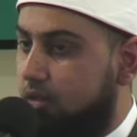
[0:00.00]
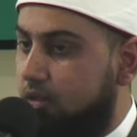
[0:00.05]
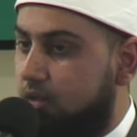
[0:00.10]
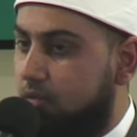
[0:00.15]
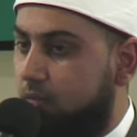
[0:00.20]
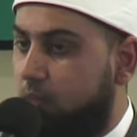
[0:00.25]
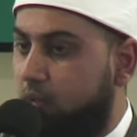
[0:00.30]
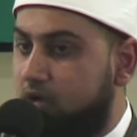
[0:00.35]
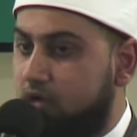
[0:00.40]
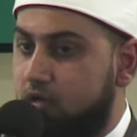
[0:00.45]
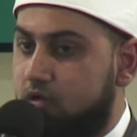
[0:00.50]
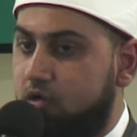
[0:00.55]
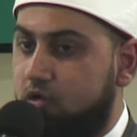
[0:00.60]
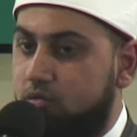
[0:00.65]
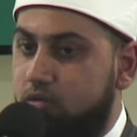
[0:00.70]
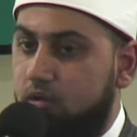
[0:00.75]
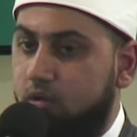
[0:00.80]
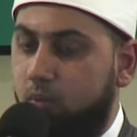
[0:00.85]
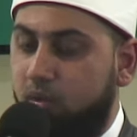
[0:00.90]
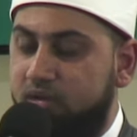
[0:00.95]

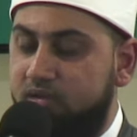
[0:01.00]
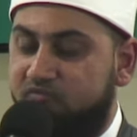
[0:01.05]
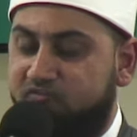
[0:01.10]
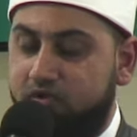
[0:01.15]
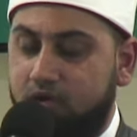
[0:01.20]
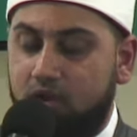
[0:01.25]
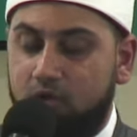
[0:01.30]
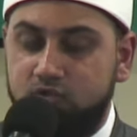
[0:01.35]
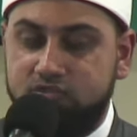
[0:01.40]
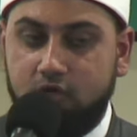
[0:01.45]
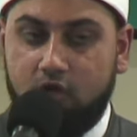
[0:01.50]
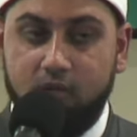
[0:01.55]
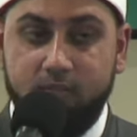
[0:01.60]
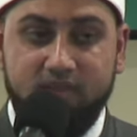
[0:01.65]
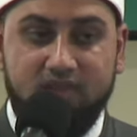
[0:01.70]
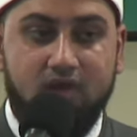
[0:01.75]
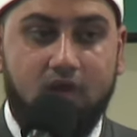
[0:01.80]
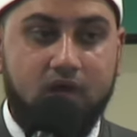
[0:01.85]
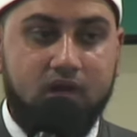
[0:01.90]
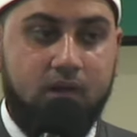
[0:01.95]
were, when Fir'aun's army
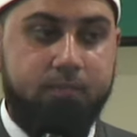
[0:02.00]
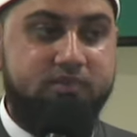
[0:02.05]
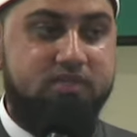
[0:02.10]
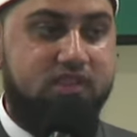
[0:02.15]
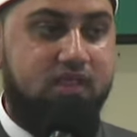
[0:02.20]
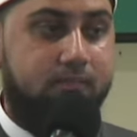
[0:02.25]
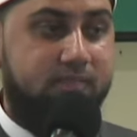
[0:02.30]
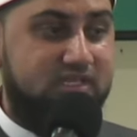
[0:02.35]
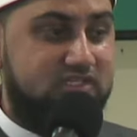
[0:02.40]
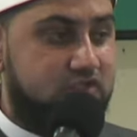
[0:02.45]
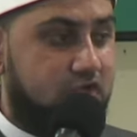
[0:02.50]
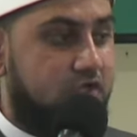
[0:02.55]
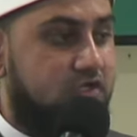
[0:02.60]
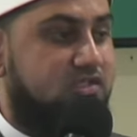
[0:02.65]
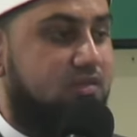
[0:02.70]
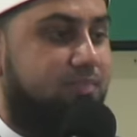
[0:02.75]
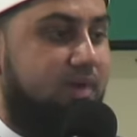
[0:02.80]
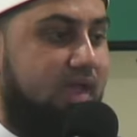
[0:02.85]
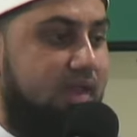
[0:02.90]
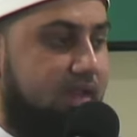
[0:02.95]
caught up to them, they started
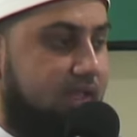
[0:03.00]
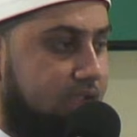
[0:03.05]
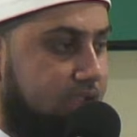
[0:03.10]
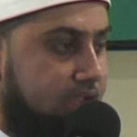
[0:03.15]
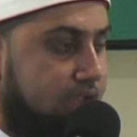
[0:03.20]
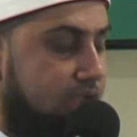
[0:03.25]
to panic.